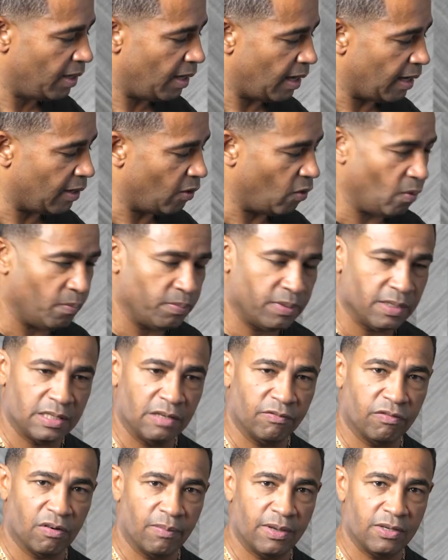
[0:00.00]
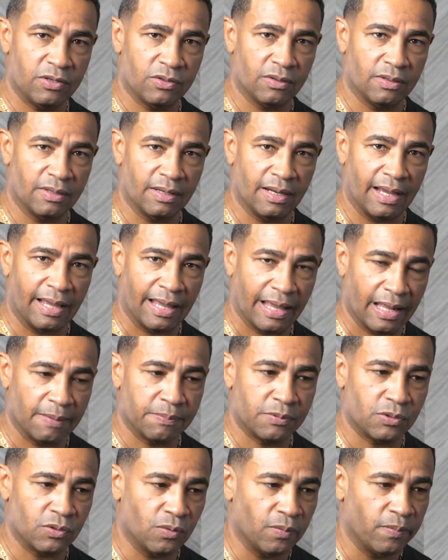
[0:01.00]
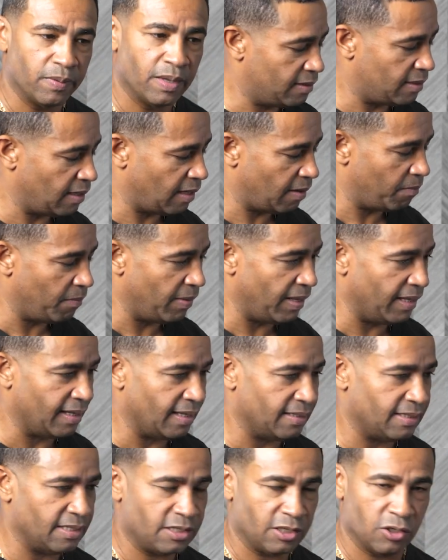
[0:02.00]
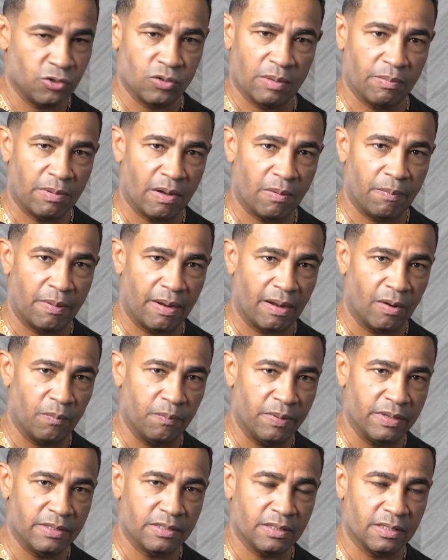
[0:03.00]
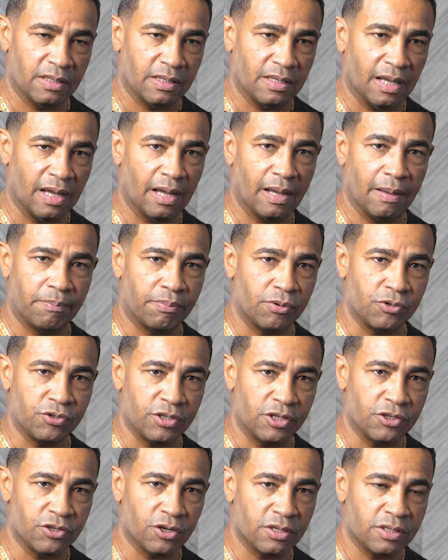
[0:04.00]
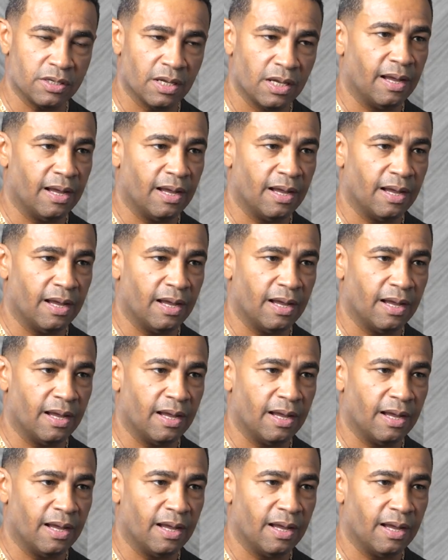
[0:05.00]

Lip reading: I hope this information helps you to make a decision about obesity procedures.